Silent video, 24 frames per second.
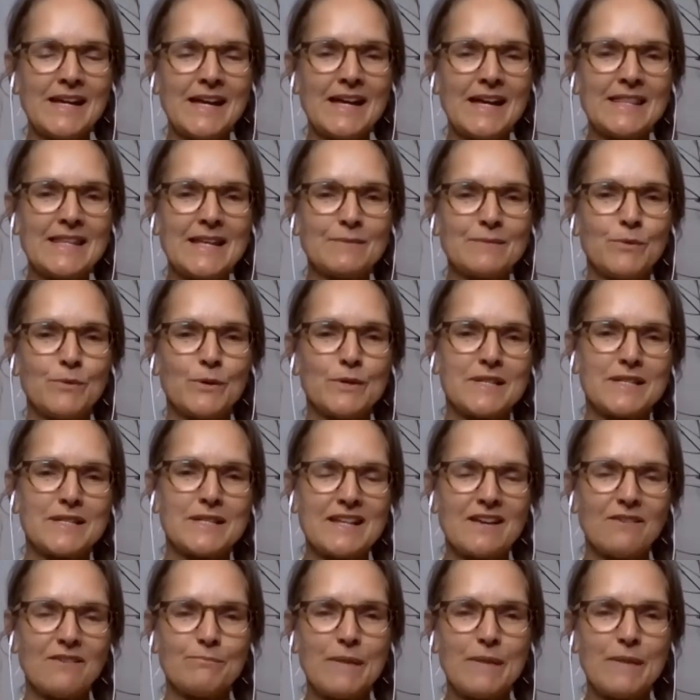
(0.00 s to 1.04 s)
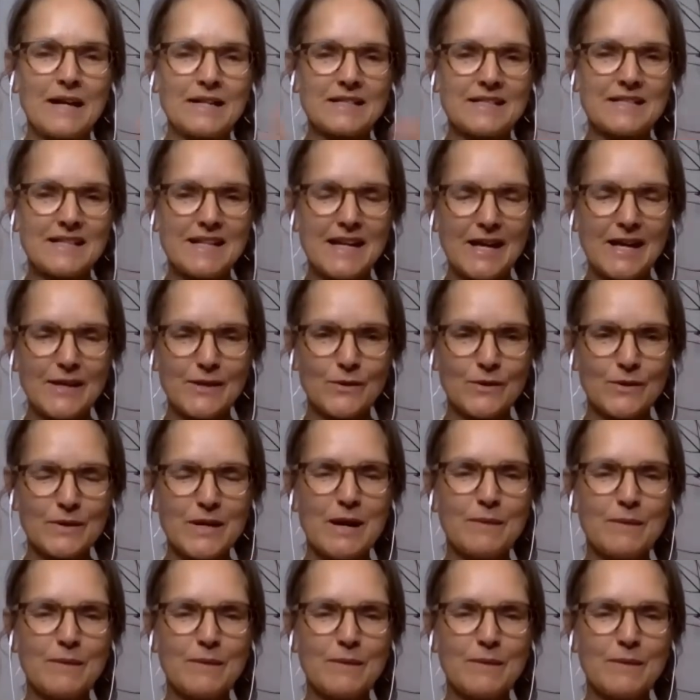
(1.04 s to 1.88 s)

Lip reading: and then puts itself back together and